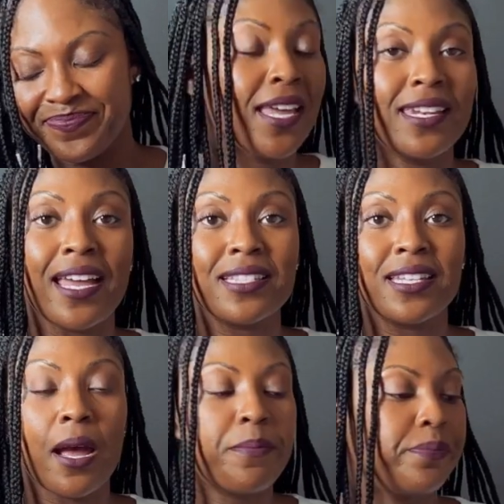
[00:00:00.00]
Next
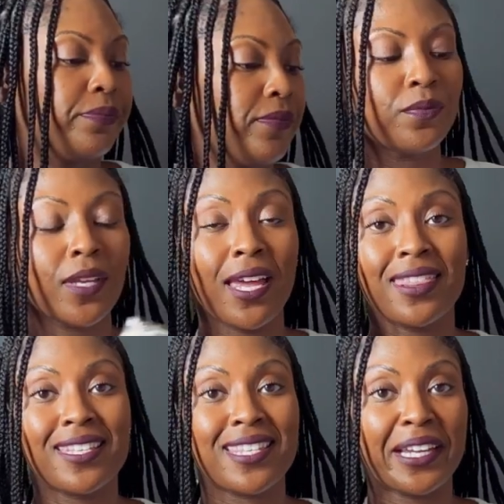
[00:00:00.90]
up,
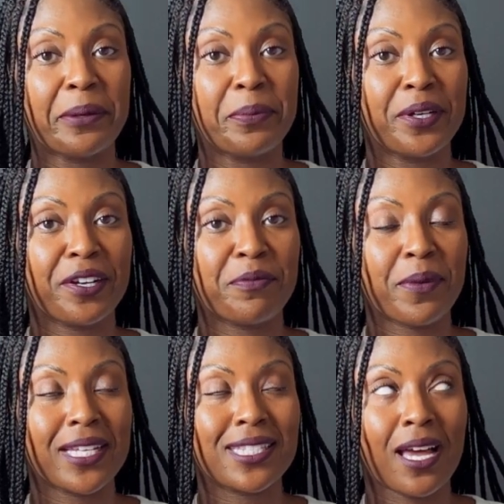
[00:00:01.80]
the second book of
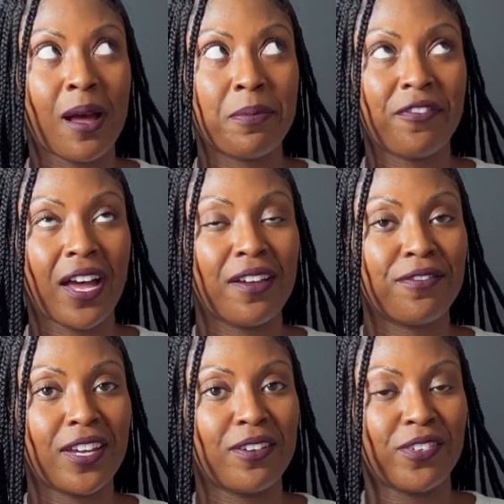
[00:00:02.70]
my top 5
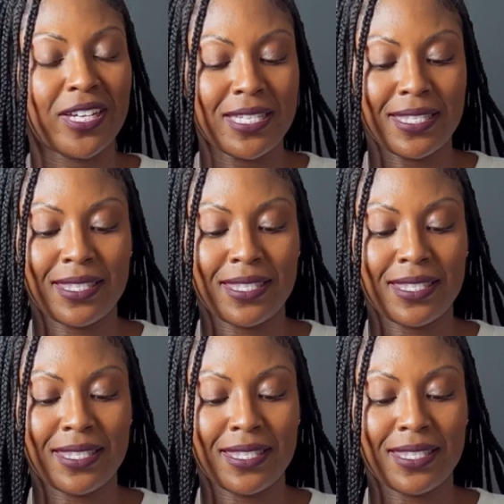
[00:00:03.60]
favorites.